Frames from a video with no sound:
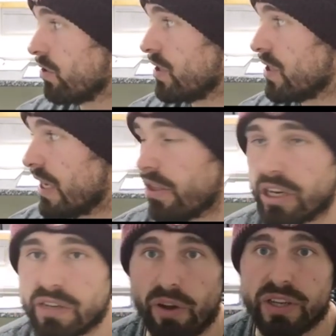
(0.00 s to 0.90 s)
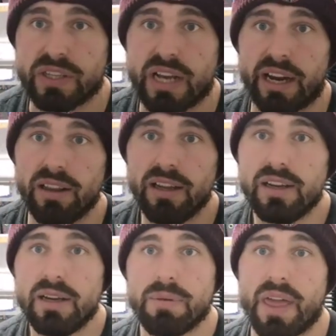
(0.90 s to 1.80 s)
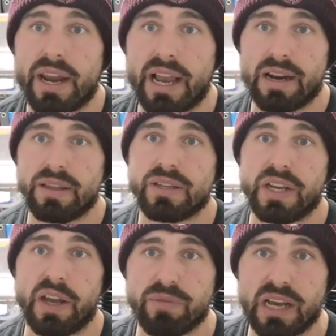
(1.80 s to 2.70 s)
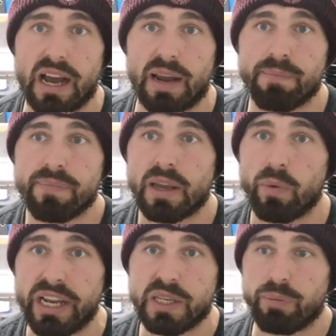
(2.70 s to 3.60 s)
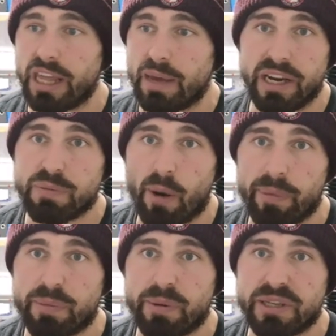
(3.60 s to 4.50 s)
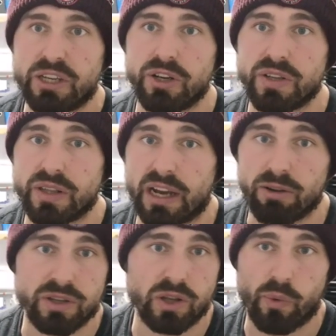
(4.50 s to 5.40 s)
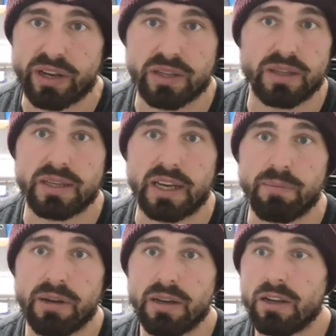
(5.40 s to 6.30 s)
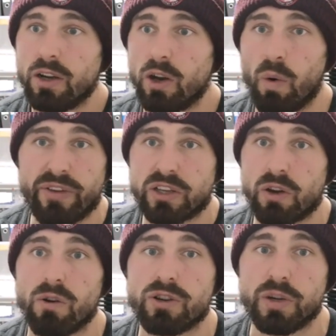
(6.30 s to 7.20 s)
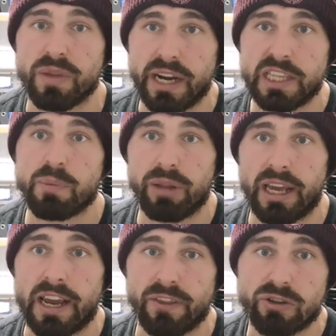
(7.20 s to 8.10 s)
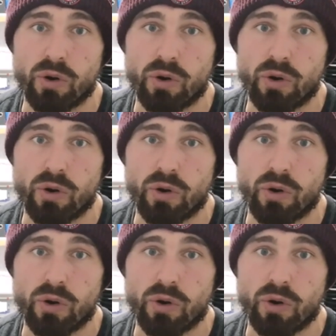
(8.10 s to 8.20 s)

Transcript: good to see that he's versatile, but then again, at the same time, we need to play him in his proper positions, and that goes to the rest of the team. Whoever's coaching them, they need to play in the